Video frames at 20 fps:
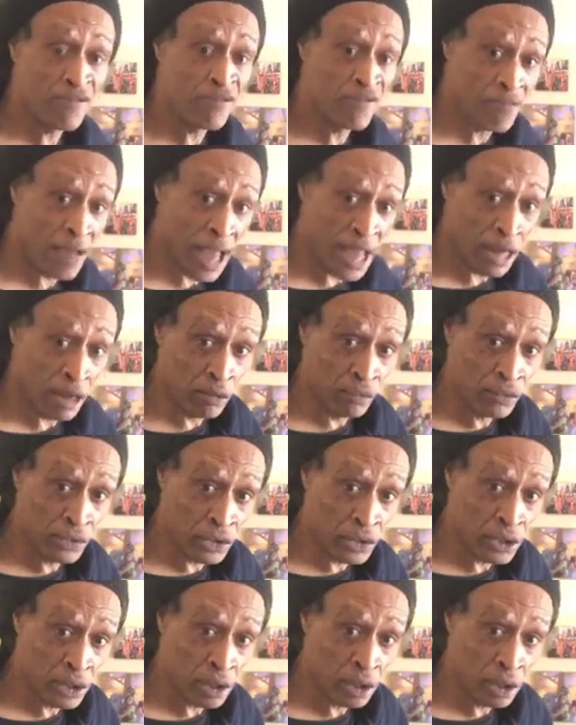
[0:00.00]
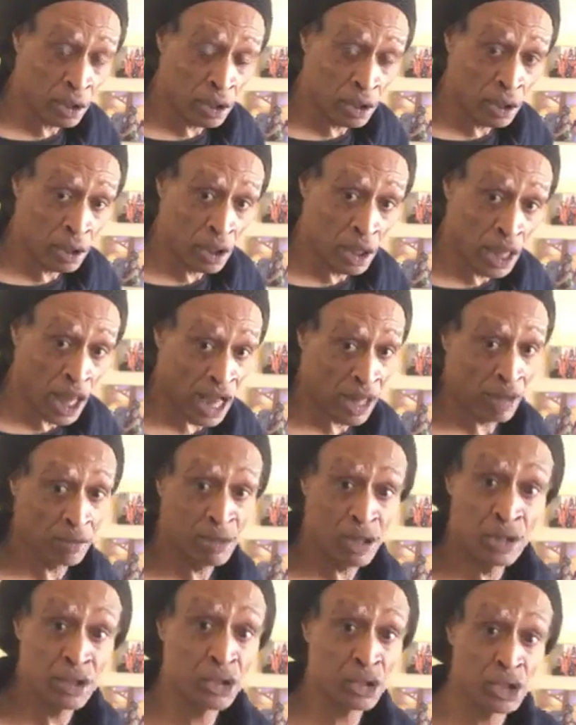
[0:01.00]
I found,
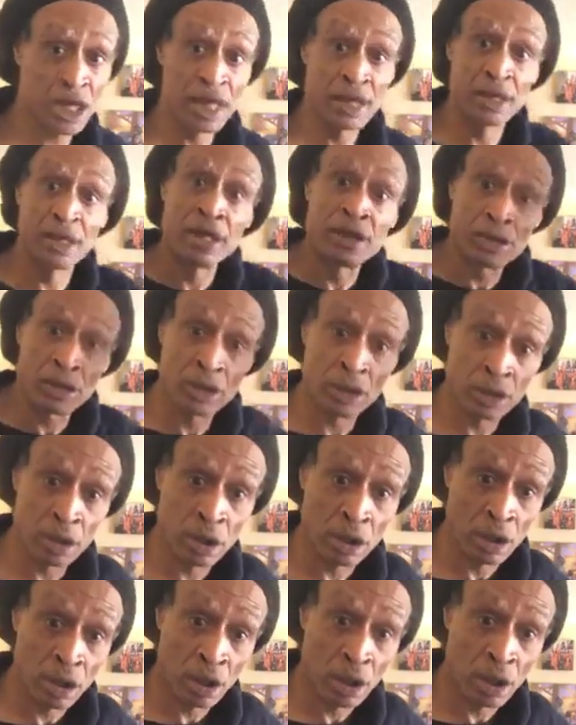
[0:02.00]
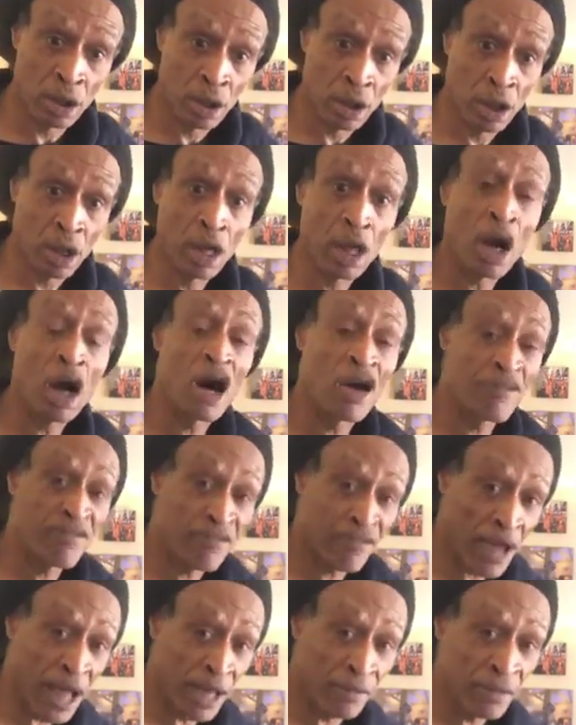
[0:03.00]
and I'm going to say this,
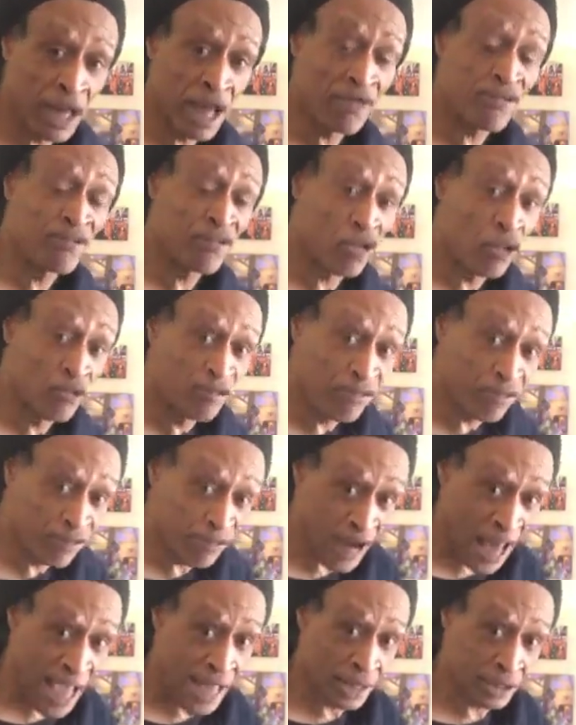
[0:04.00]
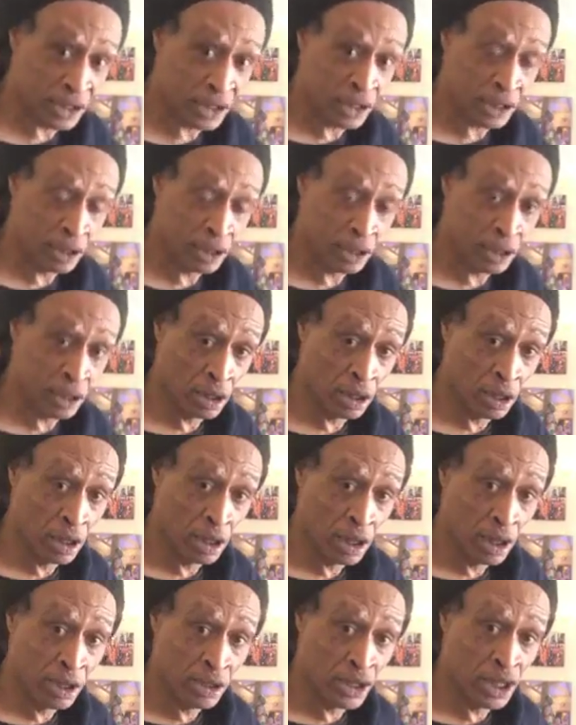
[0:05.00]
I found that from flat,
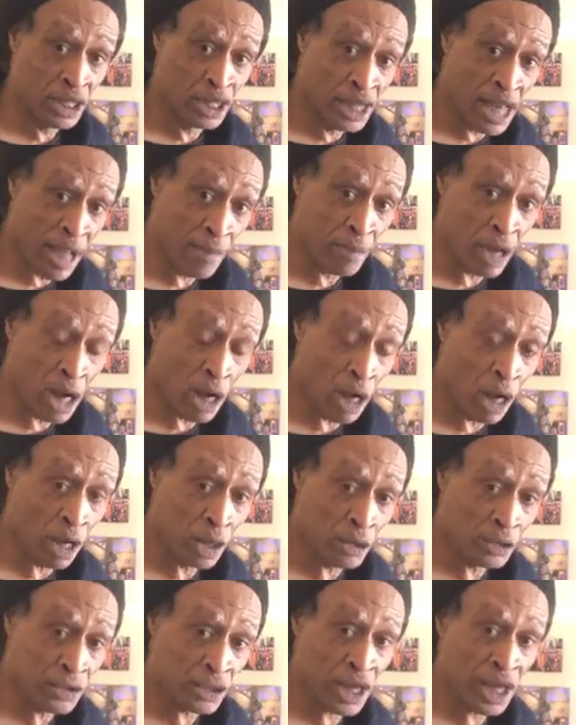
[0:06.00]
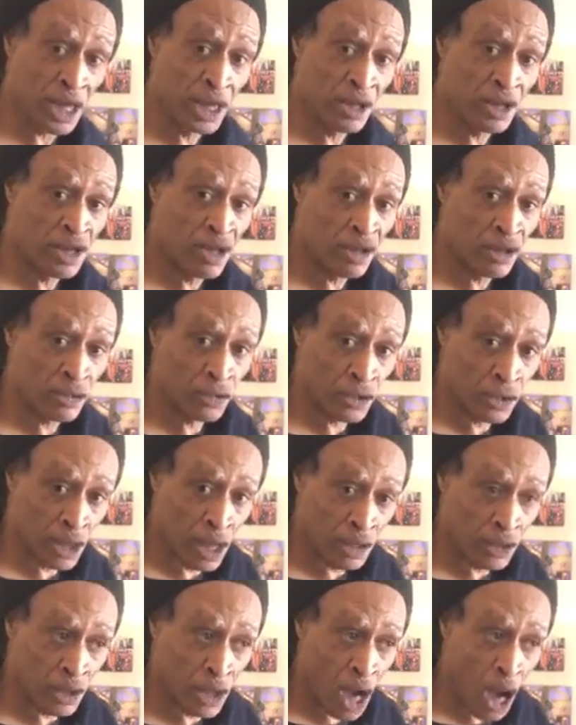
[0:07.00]
the Yamahas in
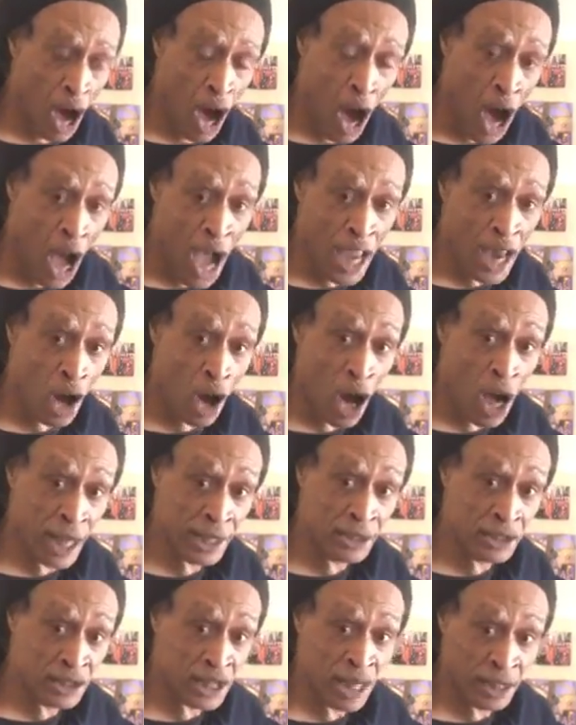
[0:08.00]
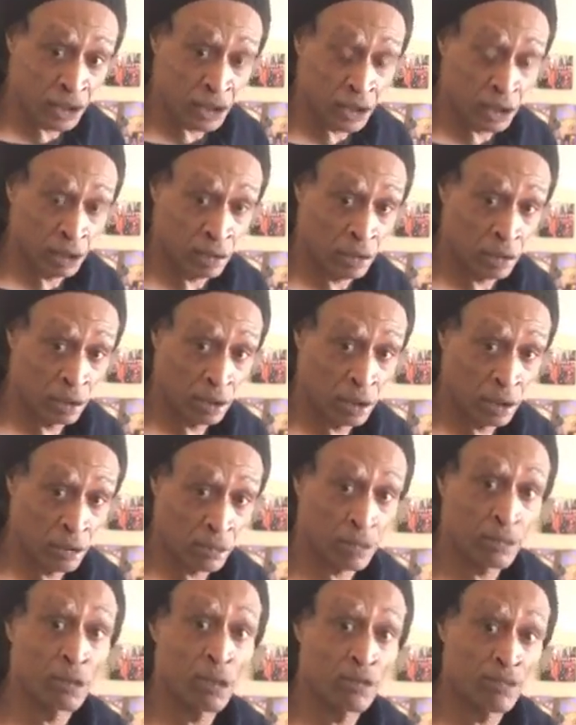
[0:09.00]
the high section
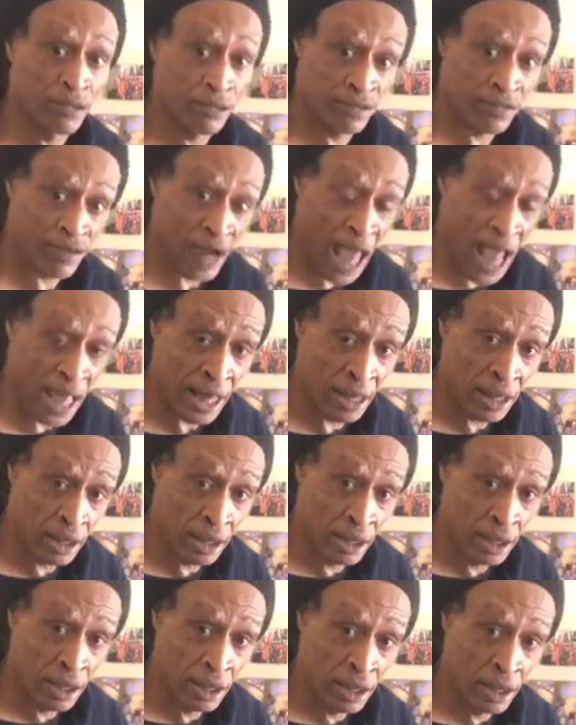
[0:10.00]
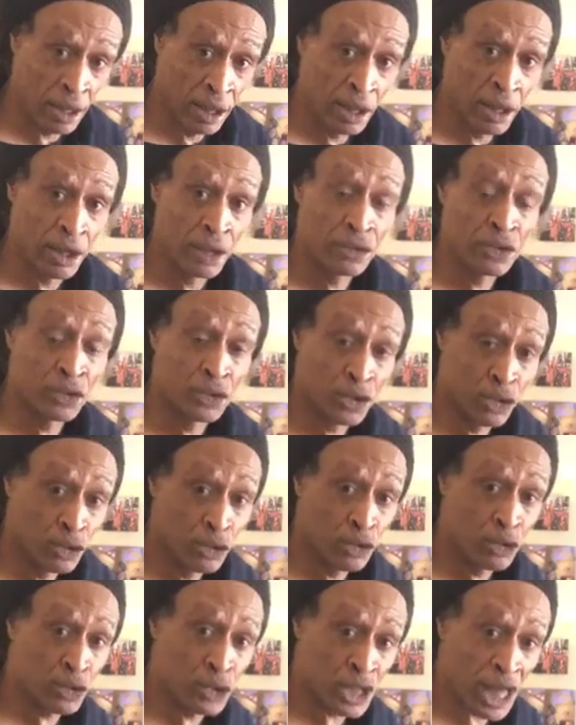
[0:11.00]
from flat
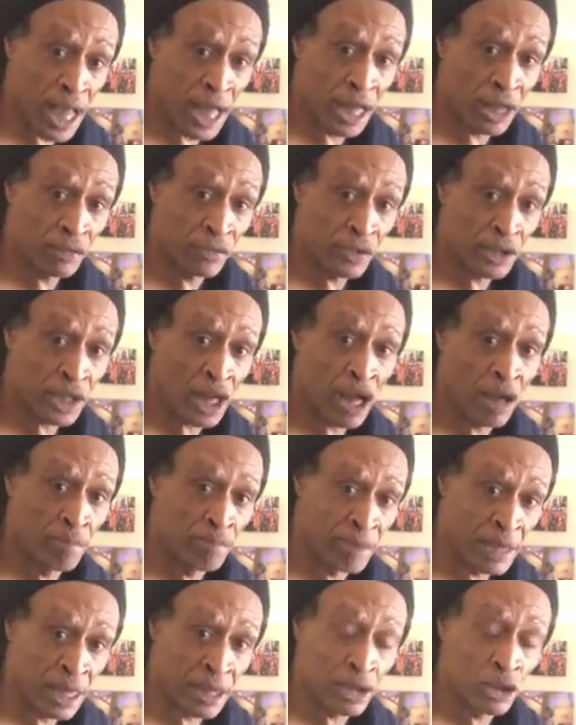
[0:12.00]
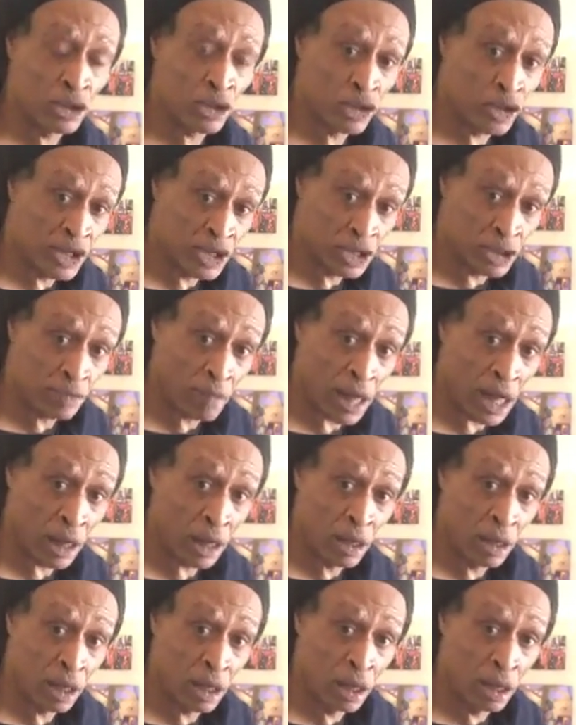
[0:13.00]
do sound a bit
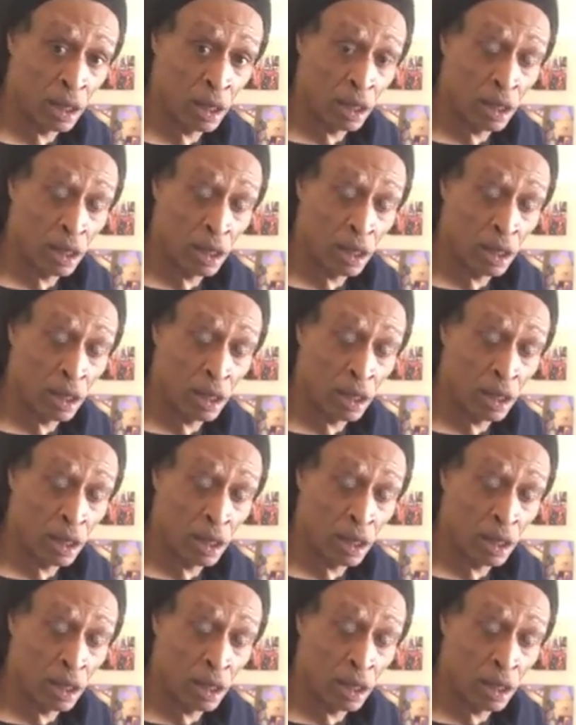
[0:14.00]
crisper